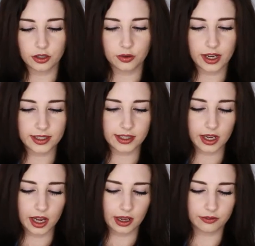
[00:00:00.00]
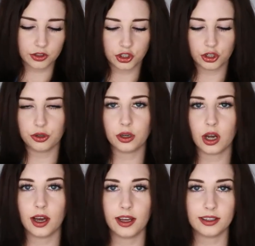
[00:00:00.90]
so next thing I have to show you
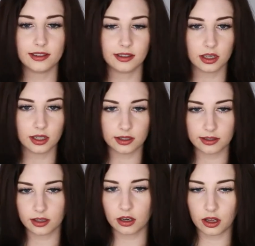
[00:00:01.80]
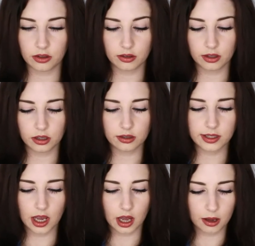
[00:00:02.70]
guys is another little
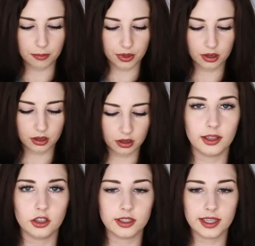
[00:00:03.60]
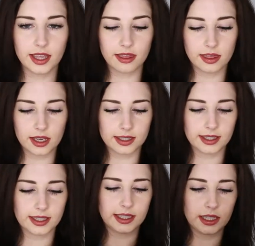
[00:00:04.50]
top. It looks like this.